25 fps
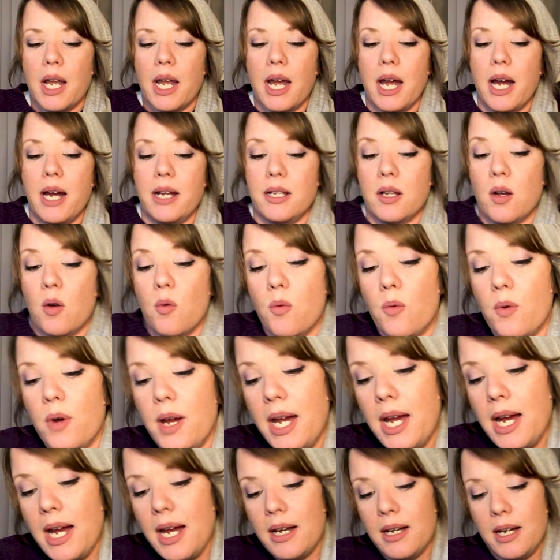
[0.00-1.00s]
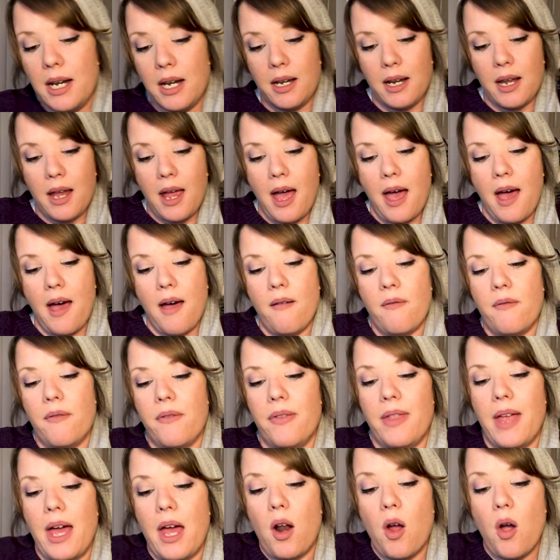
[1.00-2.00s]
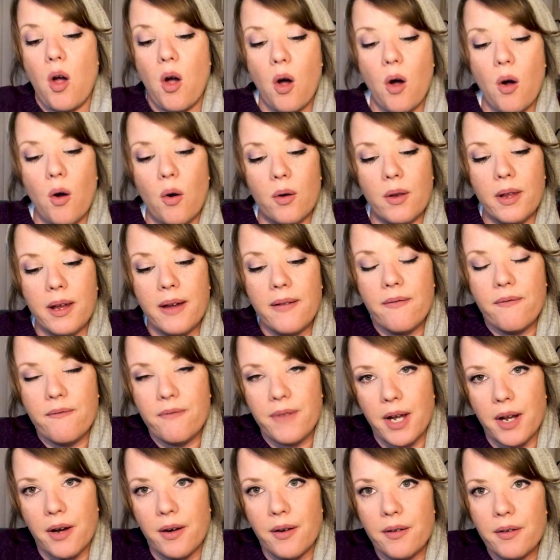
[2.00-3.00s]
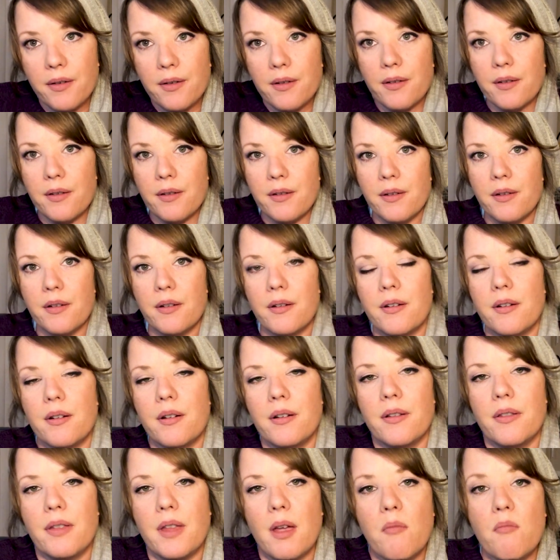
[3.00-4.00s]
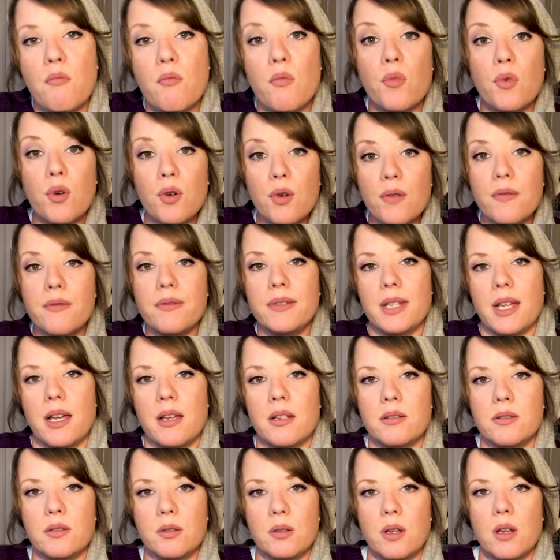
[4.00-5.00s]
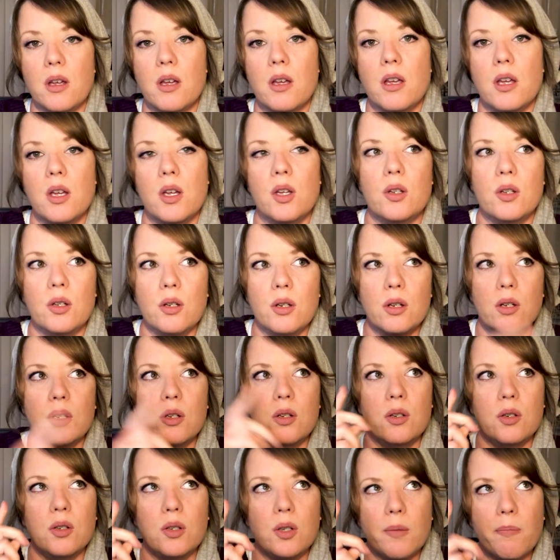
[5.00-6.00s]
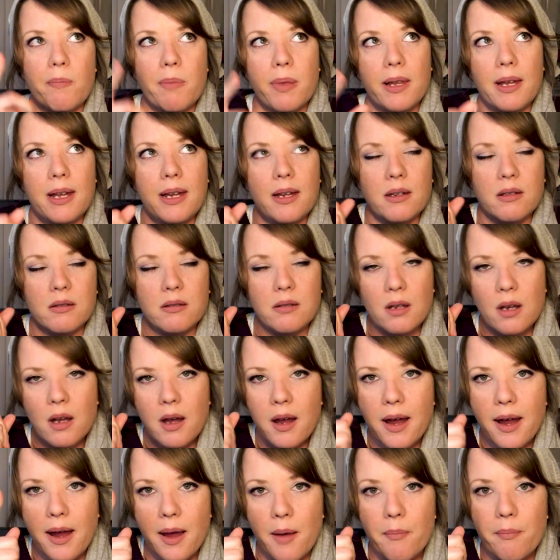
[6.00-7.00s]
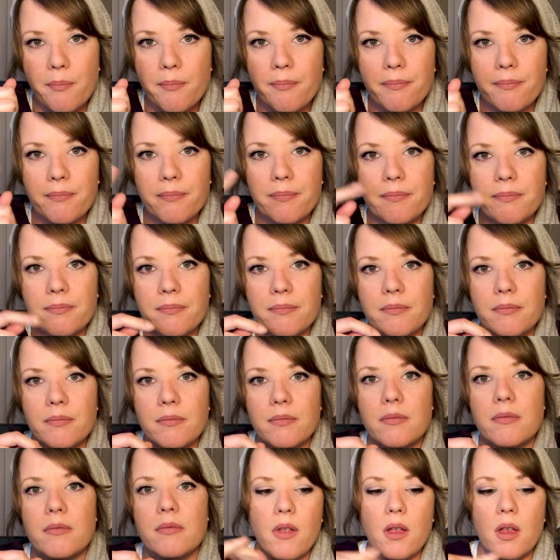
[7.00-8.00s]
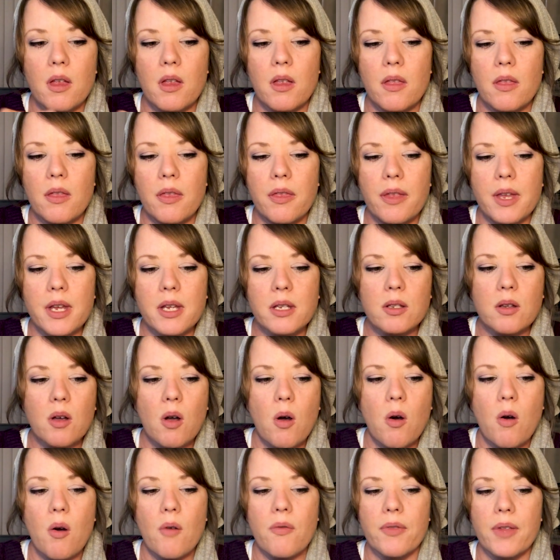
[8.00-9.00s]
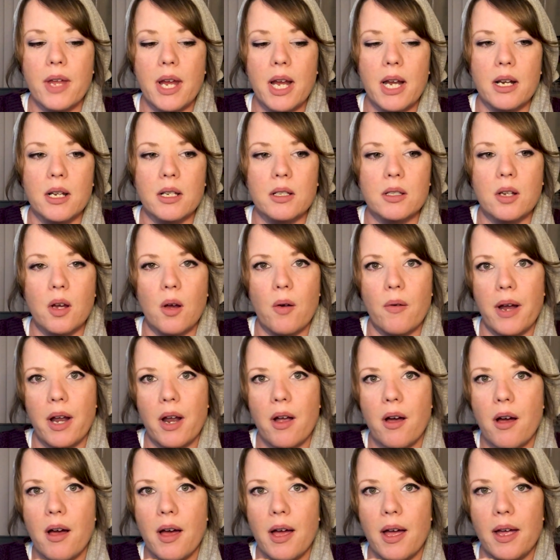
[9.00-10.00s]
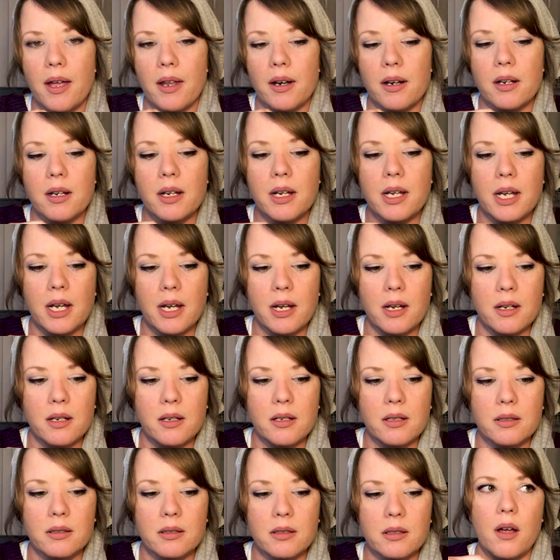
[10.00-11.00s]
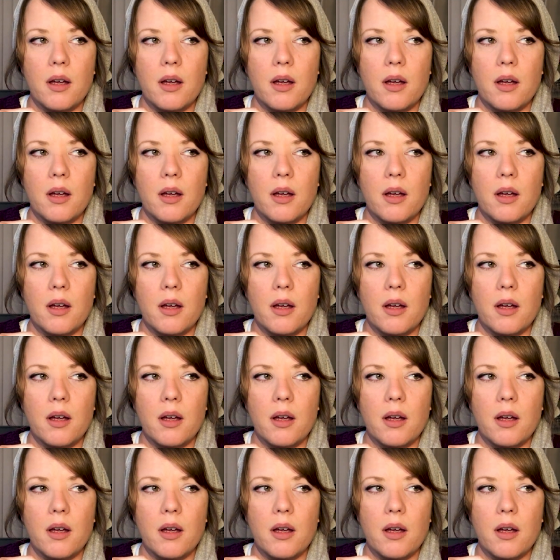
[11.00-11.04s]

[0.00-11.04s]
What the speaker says: is that we need to have that holy fear that moves us to please Him. This whole thing that's going on is,